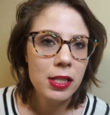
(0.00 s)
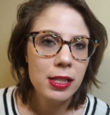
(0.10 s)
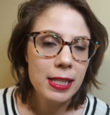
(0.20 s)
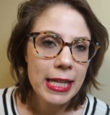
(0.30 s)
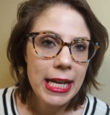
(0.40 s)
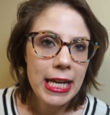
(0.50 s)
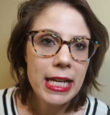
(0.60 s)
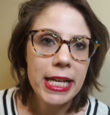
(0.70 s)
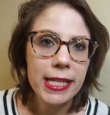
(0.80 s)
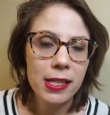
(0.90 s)

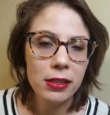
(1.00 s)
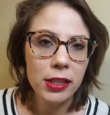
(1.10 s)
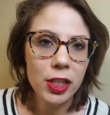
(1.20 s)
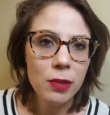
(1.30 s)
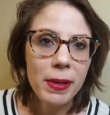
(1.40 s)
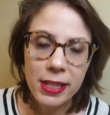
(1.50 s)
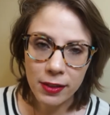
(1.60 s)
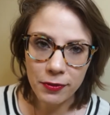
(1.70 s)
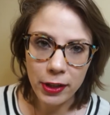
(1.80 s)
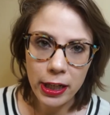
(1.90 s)
Today is a little bit
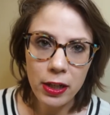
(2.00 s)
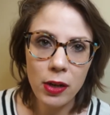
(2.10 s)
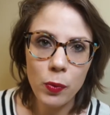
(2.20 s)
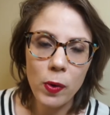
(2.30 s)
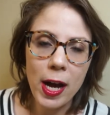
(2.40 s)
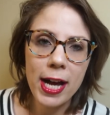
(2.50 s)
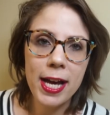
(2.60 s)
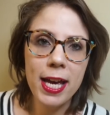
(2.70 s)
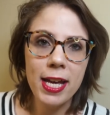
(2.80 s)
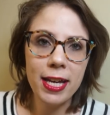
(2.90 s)
different.
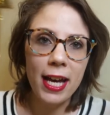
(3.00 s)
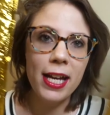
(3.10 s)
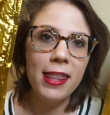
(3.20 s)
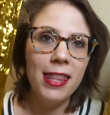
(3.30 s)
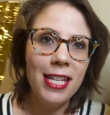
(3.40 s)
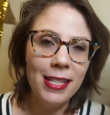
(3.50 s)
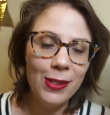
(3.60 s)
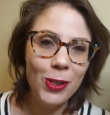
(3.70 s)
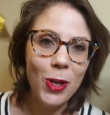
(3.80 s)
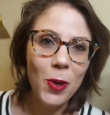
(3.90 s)
I got
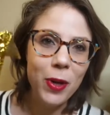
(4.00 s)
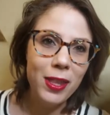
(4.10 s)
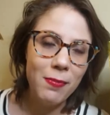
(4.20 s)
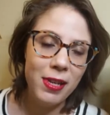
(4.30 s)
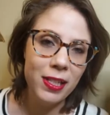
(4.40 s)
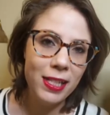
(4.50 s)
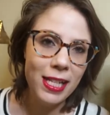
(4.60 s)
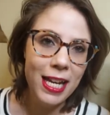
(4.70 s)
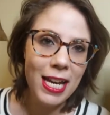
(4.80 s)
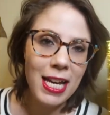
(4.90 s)
these two in the mail
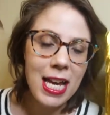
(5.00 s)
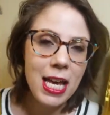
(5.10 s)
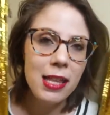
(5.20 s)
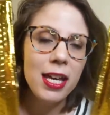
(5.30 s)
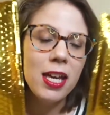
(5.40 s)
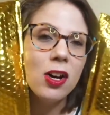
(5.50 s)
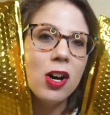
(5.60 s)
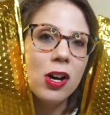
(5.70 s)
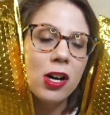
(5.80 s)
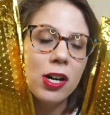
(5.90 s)
today. They
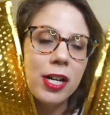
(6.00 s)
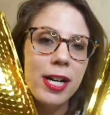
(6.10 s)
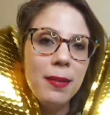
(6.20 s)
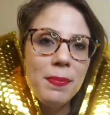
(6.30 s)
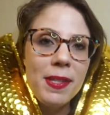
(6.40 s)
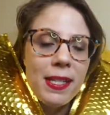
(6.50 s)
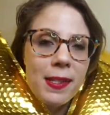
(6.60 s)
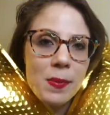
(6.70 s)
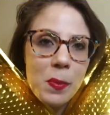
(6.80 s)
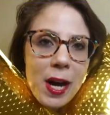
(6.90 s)
are Ipsy
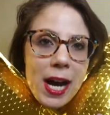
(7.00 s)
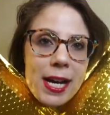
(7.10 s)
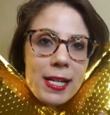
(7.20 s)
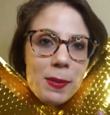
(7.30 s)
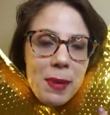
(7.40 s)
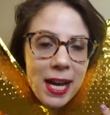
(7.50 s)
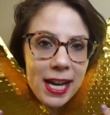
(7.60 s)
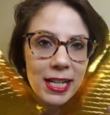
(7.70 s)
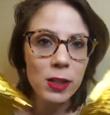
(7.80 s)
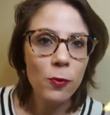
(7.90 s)
surprise
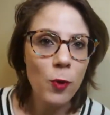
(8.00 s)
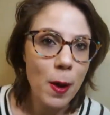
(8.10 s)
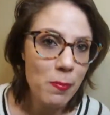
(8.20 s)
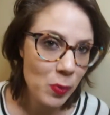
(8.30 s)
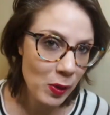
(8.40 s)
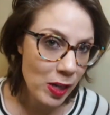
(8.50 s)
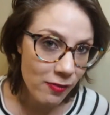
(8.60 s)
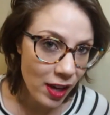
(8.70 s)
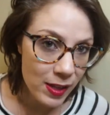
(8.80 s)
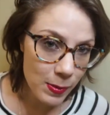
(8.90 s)
bags from
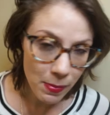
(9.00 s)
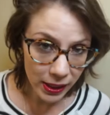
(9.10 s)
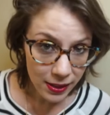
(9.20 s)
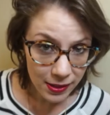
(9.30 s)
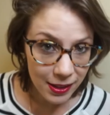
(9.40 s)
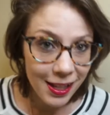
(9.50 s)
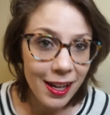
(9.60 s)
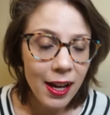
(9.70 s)
previous months,